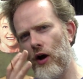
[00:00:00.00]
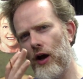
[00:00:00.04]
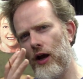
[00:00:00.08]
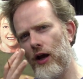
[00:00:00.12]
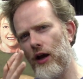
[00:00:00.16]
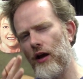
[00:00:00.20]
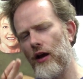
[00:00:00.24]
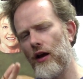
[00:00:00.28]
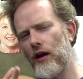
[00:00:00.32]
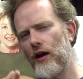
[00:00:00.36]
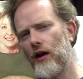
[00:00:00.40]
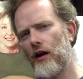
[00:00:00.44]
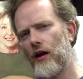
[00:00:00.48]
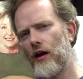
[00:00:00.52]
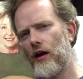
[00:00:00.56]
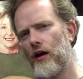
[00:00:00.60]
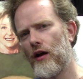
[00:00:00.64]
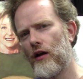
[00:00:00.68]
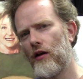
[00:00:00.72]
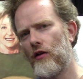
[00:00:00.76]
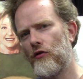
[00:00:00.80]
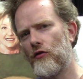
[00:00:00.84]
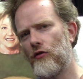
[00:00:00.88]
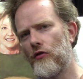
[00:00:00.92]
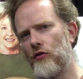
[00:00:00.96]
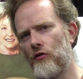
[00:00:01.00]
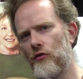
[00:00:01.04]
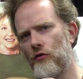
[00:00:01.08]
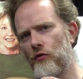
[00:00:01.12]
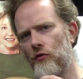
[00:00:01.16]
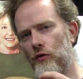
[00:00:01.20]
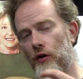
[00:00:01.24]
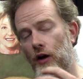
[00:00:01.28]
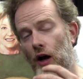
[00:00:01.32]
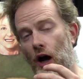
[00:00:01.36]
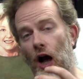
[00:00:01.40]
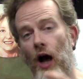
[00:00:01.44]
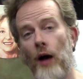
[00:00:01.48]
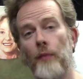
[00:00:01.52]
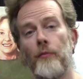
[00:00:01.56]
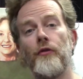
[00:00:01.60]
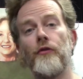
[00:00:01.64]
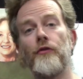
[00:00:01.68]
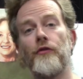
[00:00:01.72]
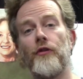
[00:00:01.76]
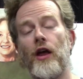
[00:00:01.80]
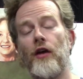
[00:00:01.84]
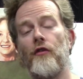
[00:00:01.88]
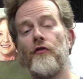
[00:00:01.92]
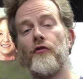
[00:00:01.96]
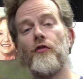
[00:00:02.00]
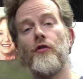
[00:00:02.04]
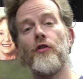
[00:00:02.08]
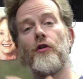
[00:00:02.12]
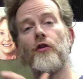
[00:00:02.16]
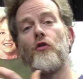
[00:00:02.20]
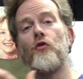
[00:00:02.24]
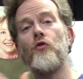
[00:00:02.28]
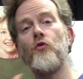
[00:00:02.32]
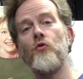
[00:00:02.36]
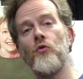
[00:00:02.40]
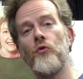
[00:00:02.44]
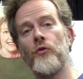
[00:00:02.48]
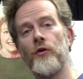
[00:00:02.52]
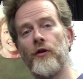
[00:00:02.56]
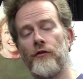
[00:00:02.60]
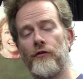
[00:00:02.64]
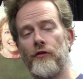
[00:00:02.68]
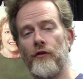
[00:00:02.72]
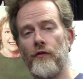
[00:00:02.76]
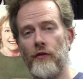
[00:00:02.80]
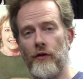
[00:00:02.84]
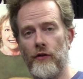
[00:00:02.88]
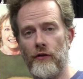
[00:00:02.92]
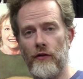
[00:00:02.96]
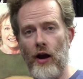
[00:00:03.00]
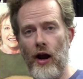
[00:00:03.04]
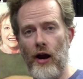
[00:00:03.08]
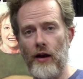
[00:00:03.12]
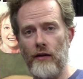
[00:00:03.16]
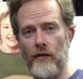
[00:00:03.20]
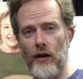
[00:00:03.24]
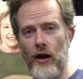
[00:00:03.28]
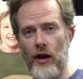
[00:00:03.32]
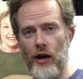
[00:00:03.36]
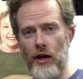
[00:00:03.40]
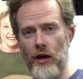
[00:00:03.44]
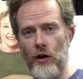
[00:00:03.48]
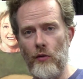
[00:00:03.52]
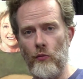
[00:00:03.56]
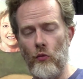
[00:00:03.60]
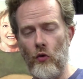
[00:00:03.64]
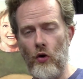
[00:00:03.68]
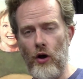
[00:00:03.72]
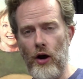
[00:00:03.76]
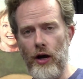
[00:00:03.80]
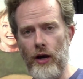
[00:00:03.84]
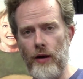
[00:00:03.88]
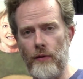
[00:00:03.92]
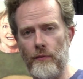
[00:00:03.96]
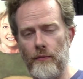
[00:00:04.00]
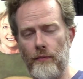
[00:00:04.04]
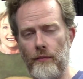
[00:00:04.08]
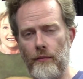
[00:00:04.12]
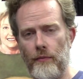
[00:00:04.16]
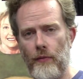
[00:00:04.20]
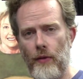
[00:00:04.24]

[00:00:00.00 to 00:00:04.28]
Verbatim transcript: white to compensate for the coolness of the titanium white.